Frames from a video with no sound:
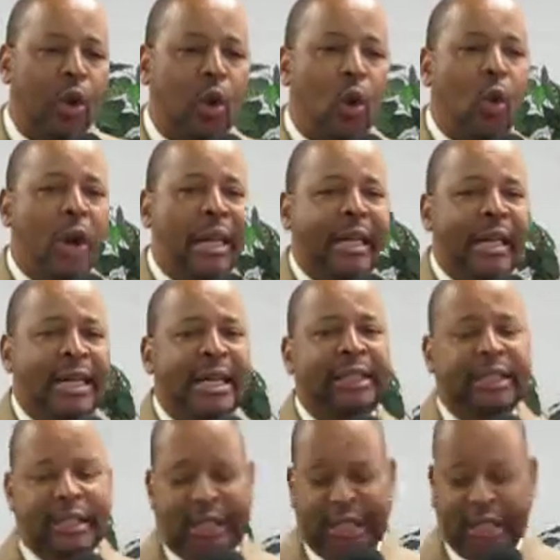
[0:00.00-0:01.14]
going
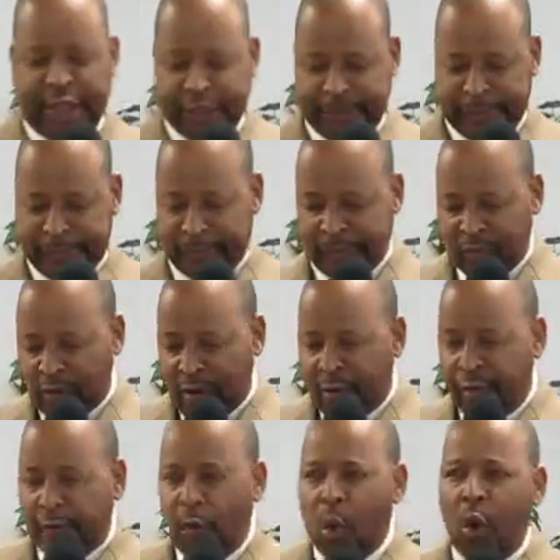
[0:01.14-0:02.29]
into Egypt.
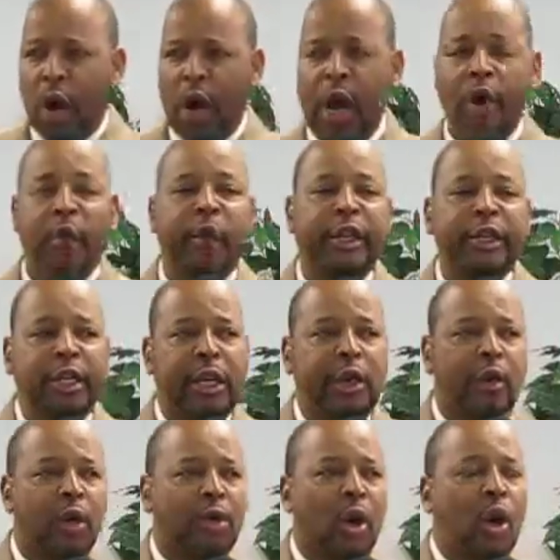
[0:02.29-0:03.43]
400
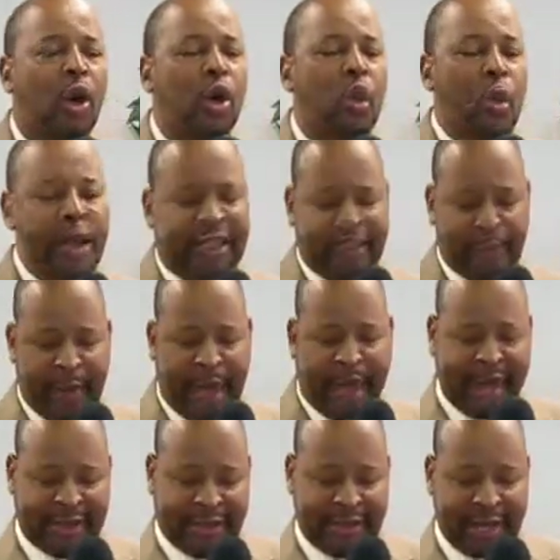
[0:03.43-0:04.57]
years are going to
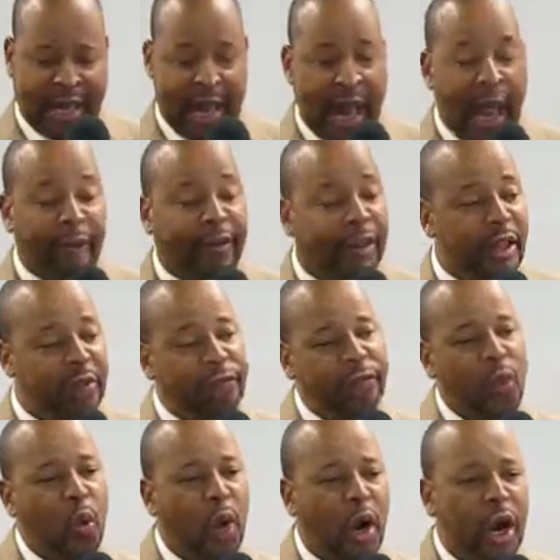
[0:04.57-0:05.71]
pass. After that
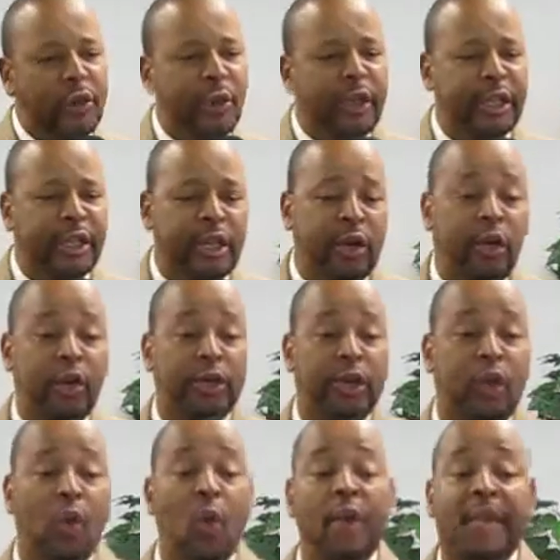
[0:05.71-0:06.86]
400 years,
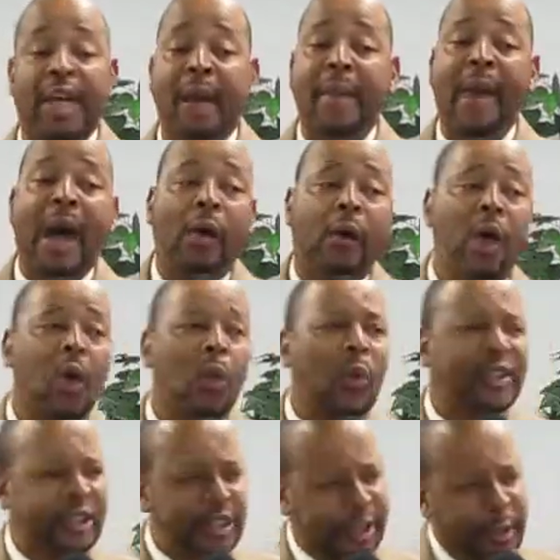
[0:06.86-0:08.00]
they're going to come out
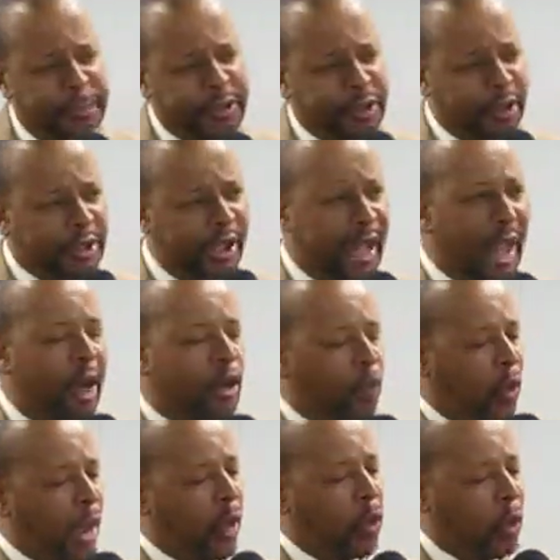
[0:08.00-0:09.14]
with substance and
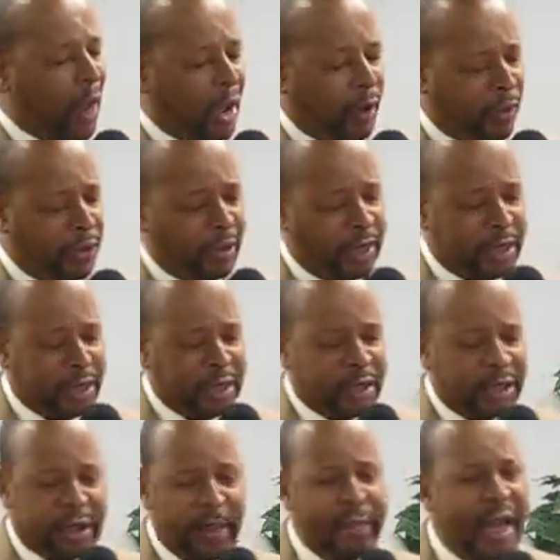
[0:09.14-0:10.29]
great wealth.
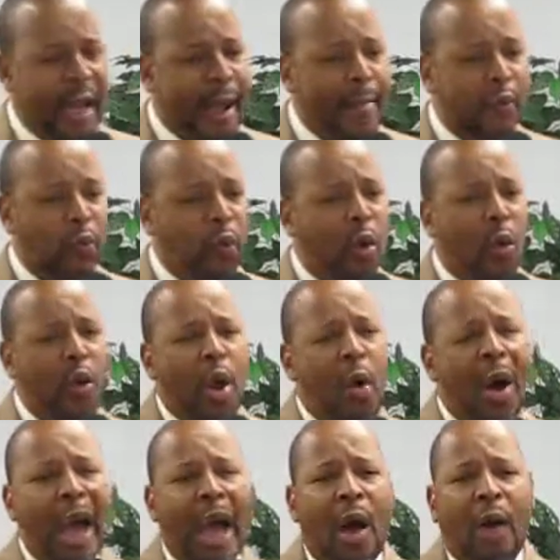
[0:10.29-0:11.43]
Sometimes we don't know
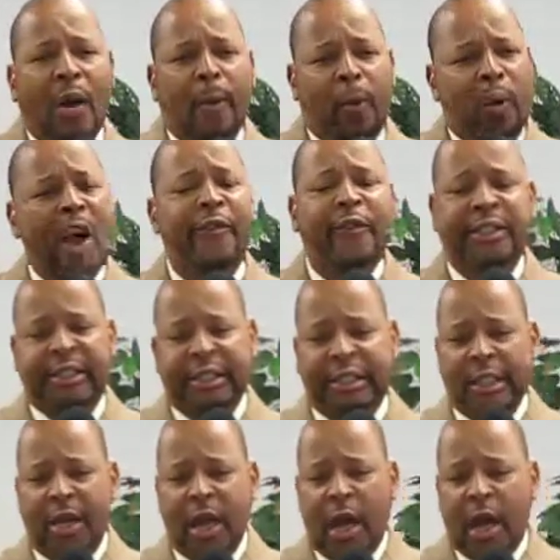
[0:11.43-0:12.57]
how a prophecy